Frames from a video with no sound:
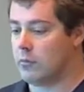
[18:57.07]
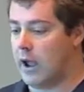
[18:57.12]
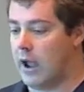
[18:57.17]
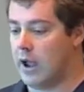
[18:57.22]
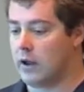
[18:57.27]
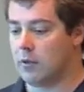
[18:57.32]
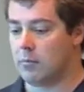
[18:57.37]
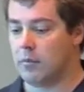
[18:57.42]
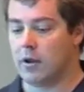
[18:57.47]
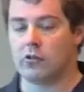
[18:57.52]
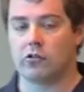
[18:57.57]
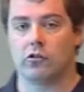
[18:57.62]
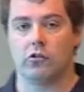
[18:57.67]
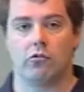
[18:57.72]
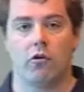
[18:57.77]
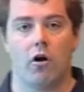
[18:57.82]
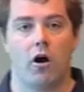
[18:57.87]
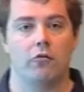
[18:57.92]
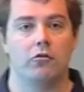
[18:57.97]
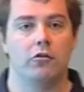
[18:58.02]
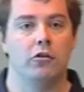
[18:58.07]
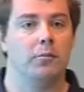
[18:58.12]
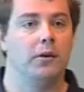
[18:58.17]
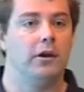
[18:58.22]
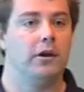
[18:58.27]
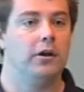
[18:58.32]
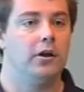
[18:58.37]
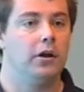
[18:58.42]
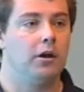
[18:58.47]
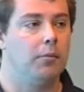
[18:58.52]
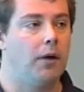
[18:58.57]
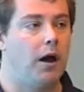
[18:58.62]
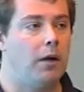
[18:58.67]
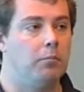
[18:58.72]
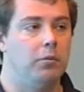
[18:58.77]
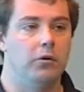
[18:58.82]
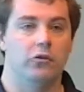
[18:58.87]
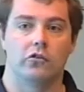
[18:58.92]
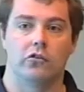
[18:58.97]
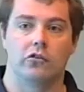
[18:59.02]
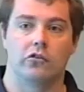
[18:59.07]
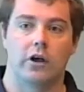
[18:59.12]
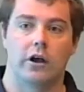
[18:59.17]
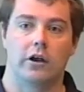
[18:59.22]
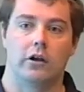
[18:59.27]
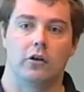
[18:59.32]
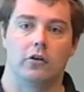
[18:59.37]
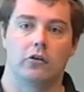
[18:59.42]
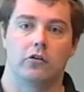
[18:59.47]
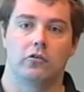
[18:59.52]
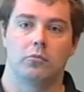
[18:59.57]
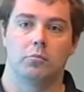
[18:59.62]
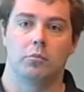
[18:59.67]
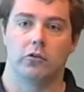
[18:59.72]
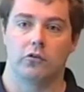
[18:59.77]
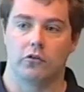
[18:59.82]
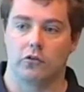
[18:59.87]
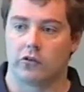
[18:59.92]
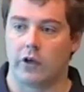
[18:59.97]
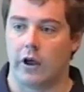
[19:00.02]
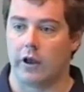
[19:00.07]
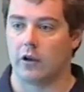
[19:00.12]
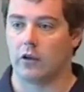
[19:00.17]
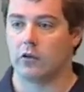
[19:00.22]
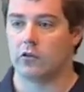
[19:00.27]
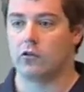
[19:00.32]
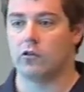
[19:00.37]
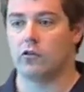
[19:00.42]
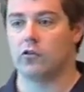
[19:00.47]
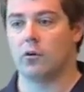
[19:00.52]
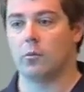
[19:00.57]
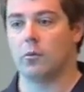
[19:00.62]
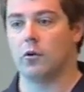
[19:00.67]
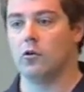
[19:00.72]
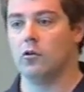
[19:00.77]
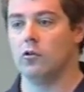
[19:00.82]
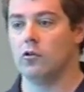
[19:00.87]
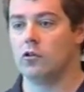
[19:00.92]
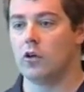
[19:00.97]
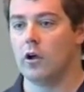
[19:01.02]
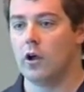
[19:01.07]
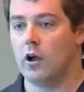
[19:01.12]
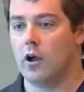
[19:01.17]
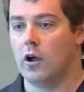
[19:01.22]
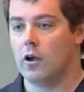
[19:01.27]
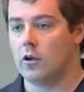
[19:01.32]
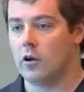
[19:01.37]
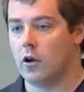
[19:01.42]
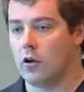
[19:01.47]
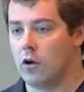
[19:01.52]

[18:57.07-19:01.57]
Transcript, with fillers: Andy mentioned right from the beginning about business analysts. Business analyst is someone who's, you know,